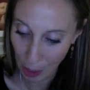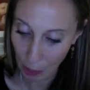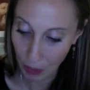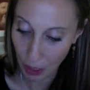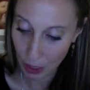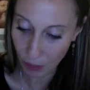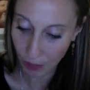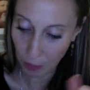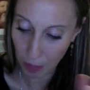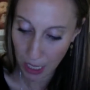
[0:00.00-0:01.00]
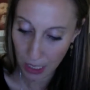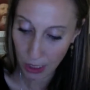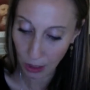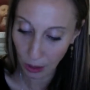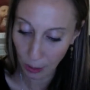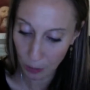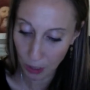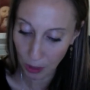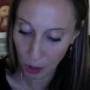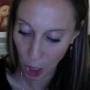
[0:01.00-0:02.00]
Because if a man's lips
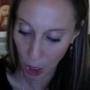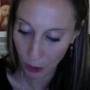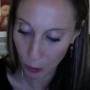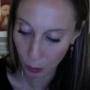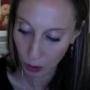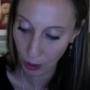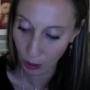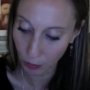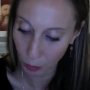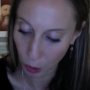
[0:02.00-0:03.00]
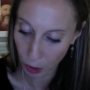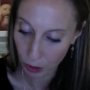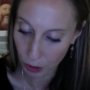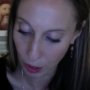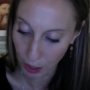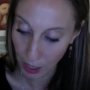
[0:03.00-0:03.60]
and tongue speak evil words,